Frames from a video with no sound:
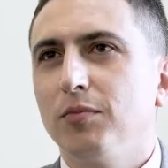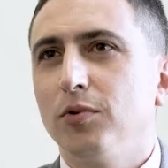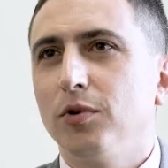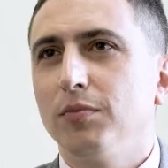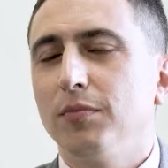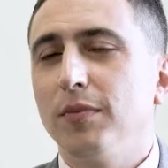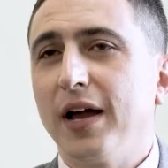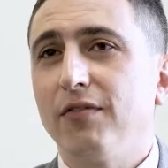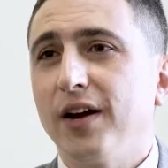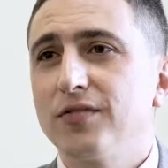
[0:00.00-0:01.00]
Well, my
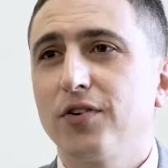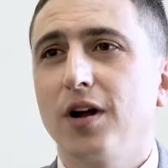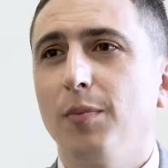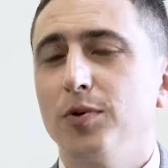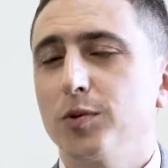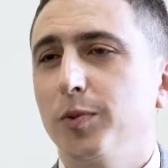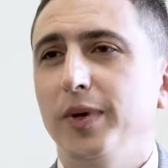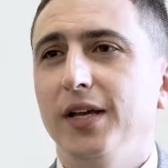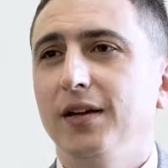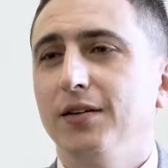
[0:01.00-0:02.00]
advice for couples would
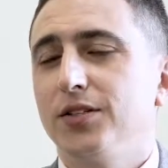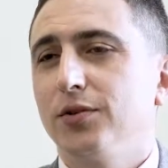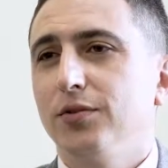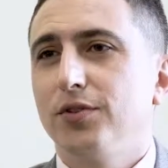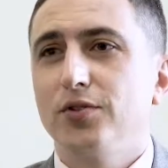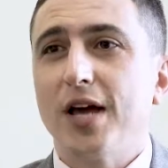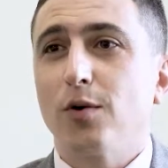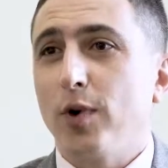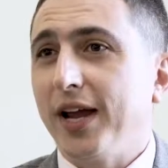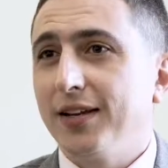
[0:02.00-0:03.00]
be to
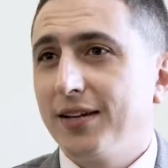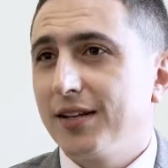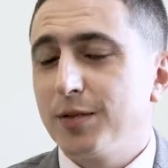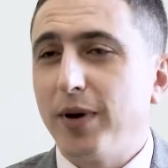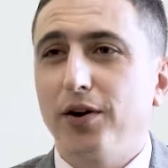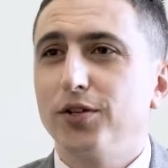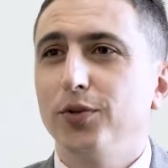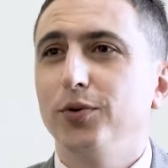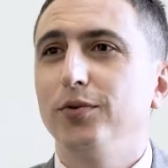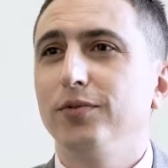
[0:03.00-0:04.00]
not wait, and it's better
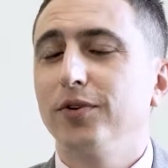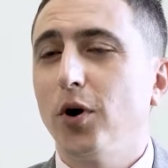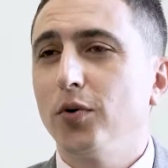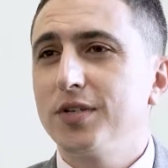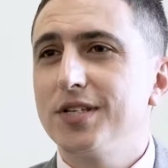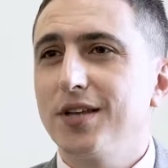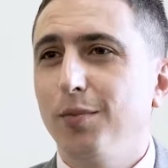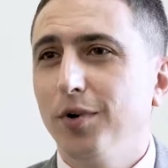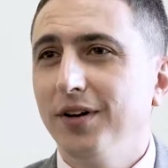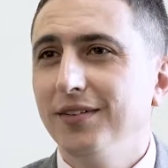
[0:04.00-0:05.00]
to go see
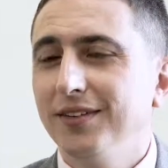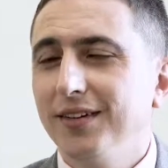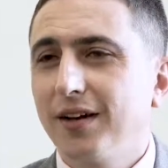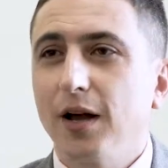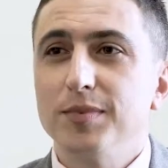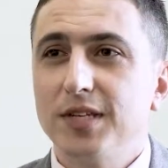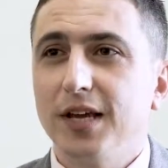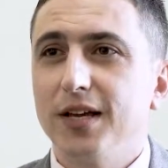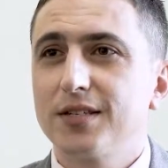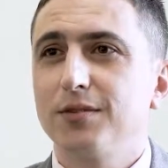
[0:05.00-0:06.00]
someone. Come
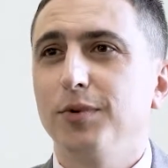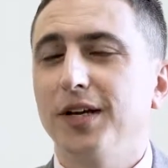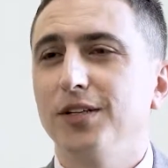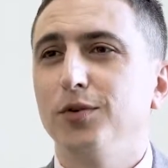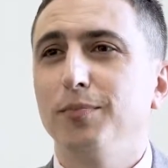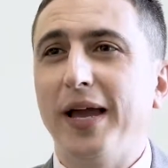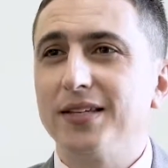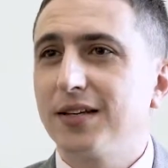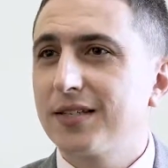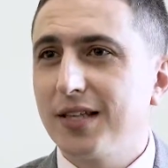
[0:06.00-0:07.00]
see us, we can do
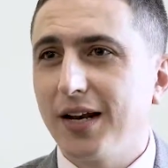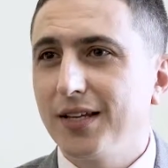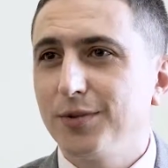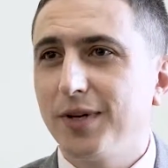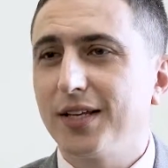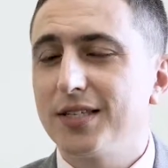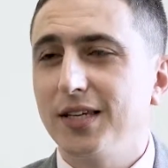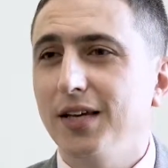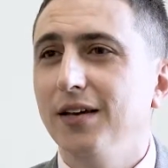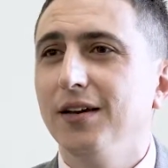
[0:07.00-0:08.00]
basic studies, we can
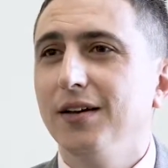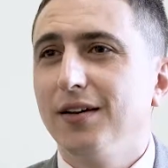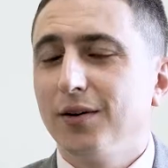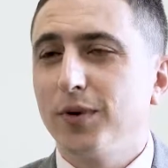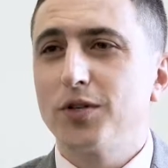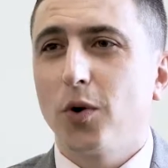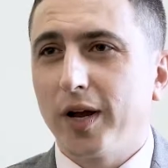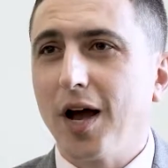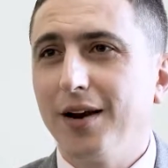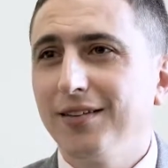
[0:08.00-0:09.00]
see what's
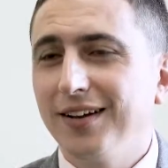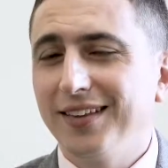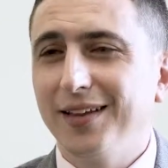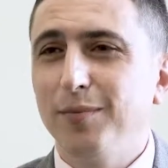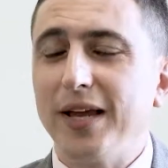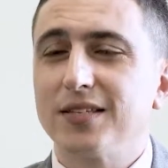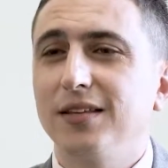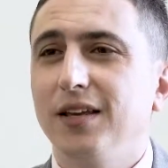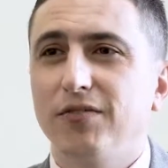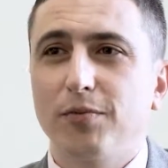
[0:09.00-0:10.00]
going on, and then based
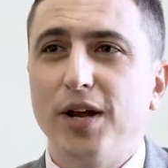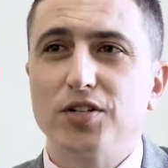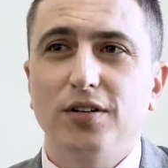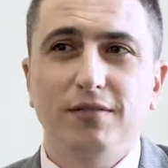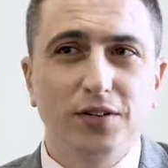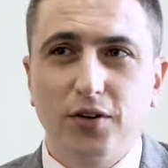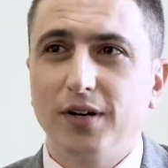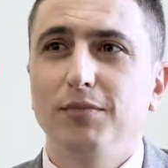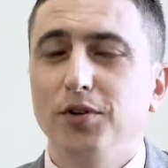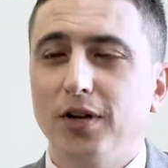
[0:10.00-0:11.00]
on the information, you
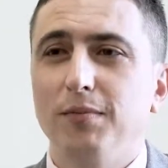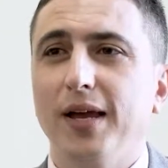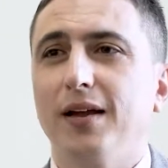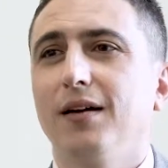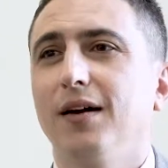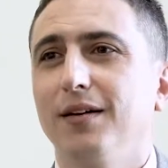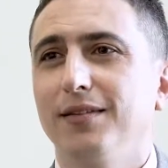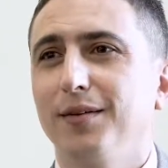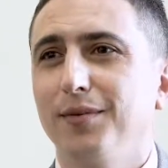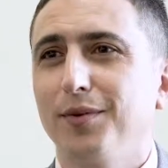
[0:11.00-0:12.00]
can make
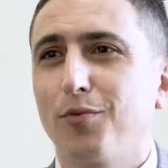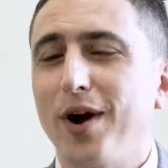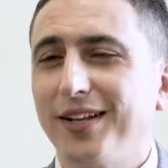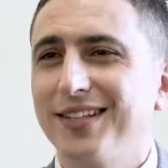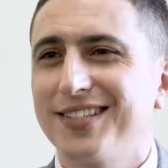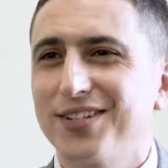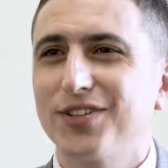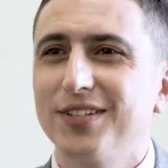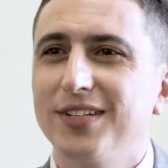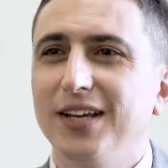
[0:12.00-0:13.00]
the right
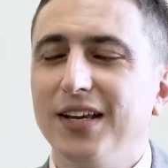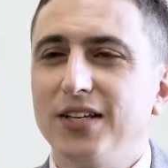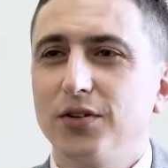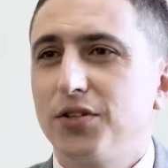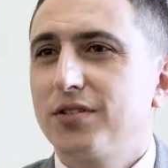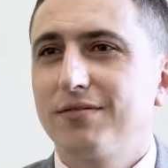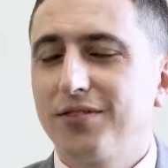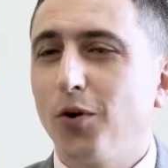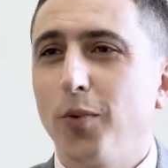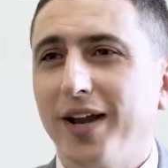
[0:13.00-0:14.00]
decisions. So just
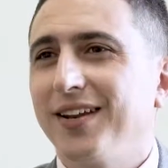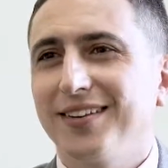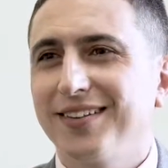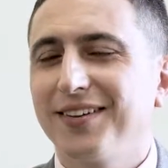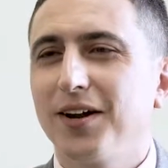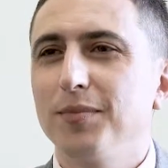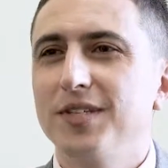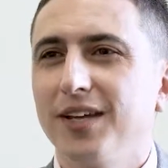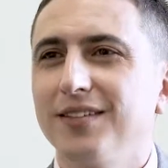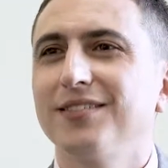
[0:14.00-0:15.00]
don't wait and come
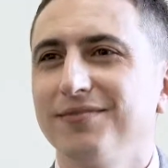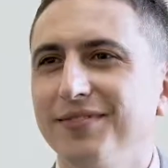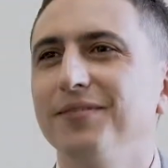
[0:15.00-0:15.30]
see us.